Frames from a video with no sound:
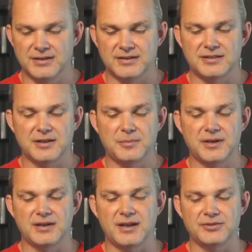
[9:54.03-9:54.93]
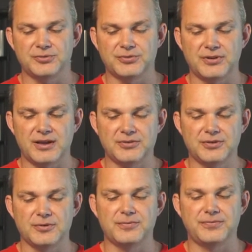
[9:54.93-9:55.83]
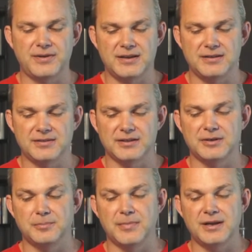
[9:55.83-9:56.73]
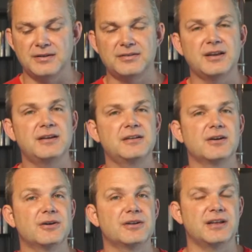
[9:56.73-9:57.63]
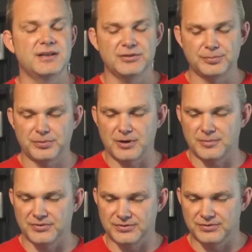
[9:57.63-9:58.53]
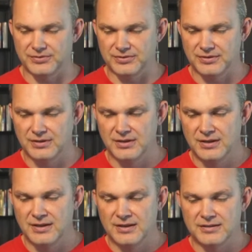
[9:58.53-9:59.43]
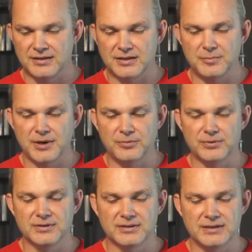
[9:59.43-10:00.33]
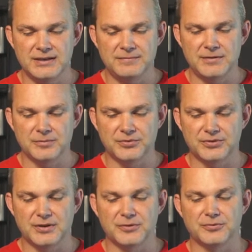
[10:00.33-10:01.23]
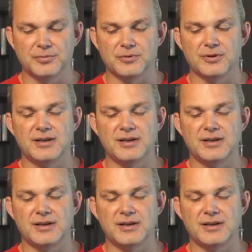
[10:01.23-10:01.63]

that they may exercise their faith in meditating on his promises, that they may relieve themselves from their